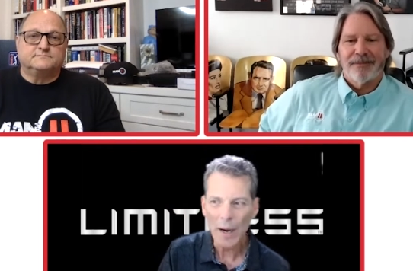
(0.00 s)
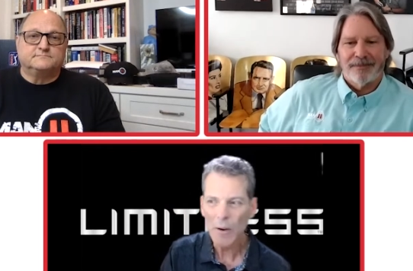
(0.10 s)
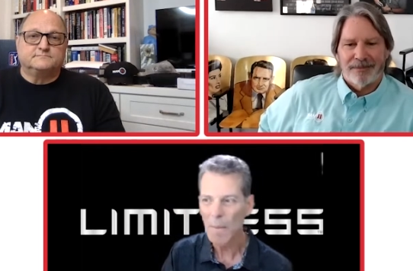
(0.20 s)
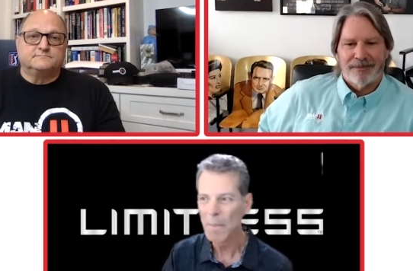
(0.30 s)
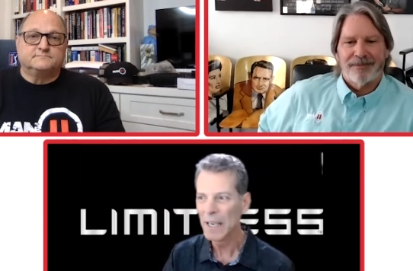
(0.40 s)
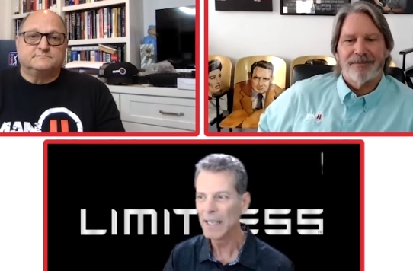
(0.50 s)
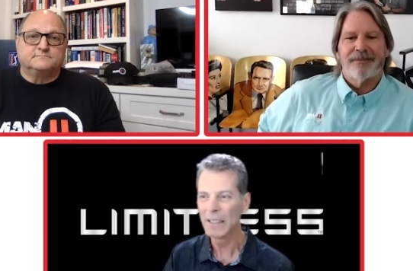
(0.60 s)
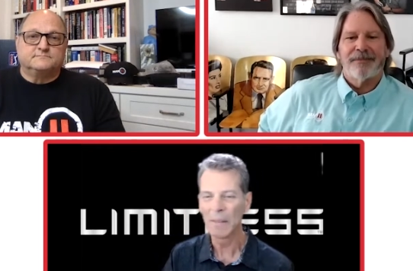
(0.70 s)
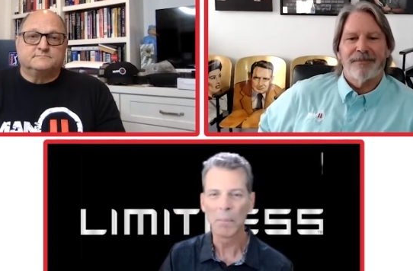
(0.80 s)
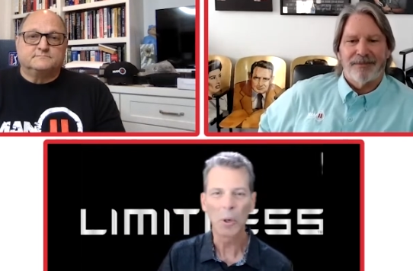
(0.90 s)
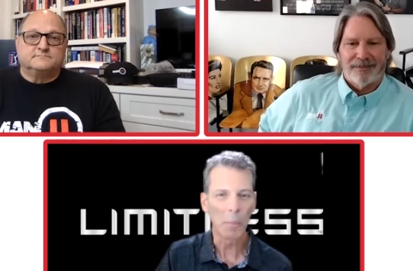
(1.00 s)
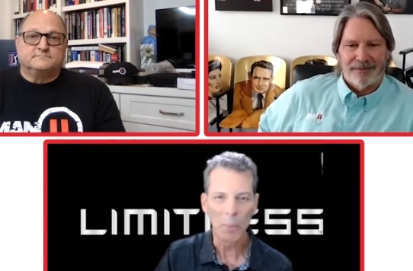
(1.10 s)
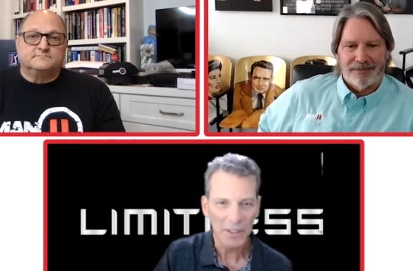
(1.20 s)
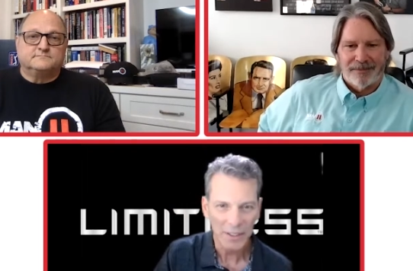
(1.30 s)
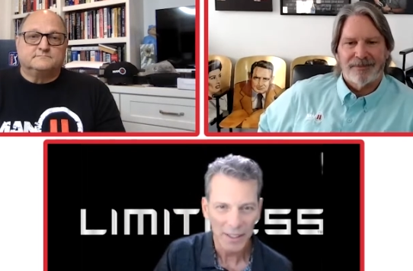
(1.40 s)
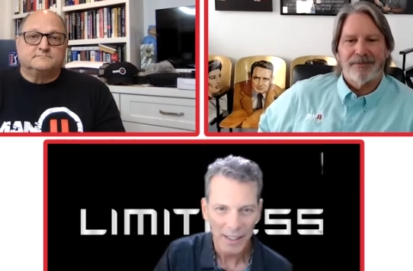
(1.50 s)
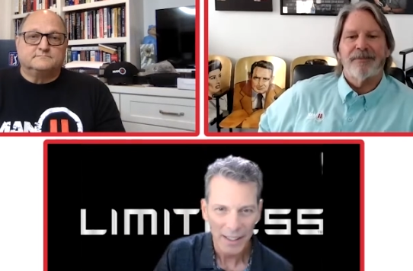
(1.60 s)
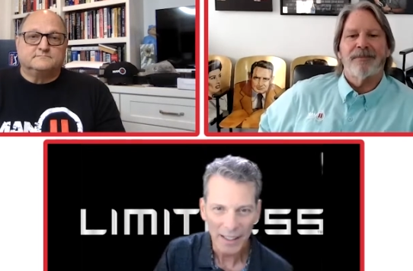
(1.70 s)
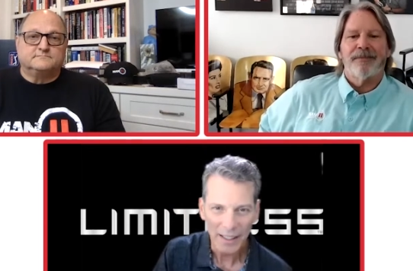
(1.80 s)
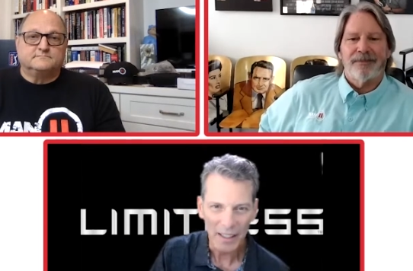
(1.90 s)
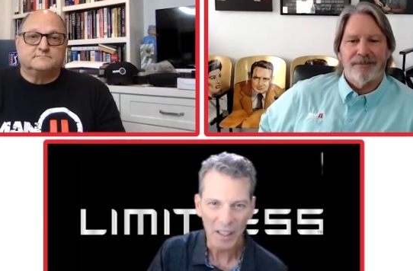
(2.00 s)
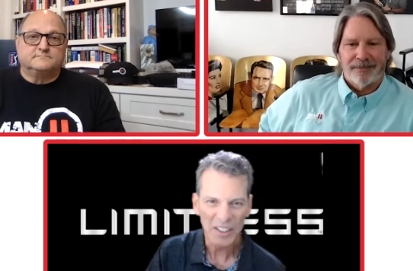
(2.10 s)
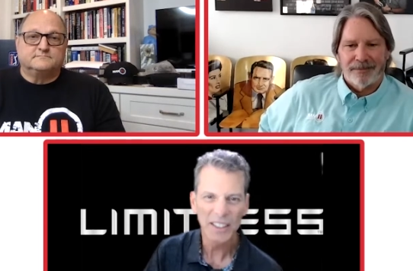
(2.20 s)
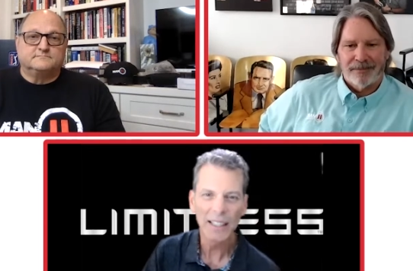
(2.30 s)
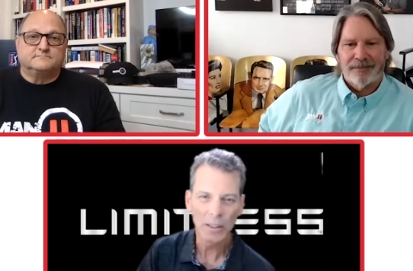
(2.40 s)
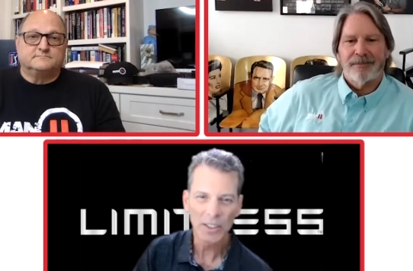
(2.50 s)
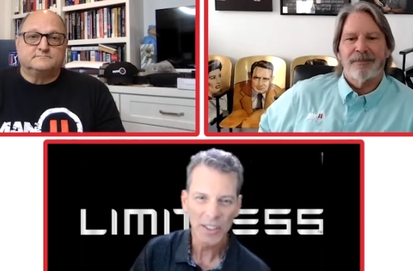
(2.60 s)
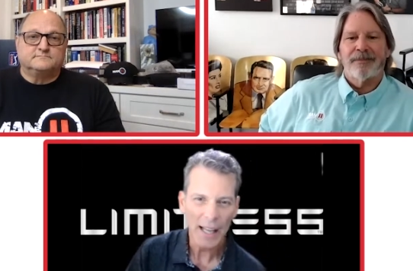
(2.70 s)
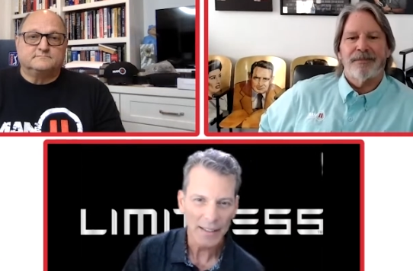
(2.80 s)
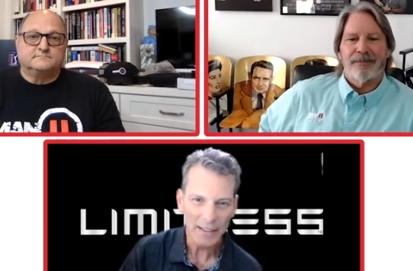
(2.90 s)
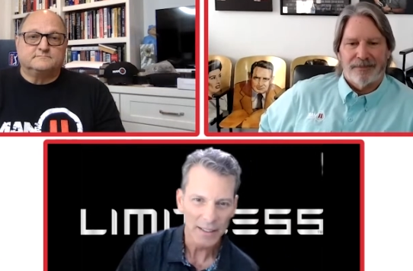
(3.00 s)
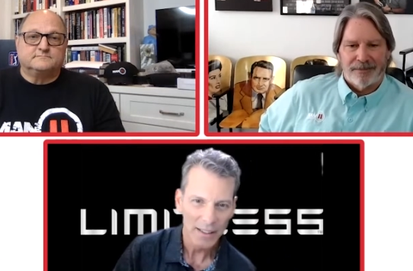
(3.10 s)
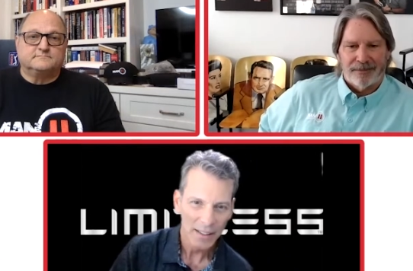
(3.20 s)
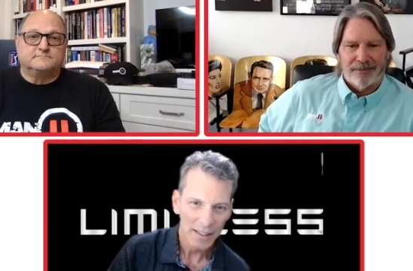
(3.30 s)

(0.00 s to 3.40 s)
Speaker 1: greater meaning and purpose in, in a single sentence.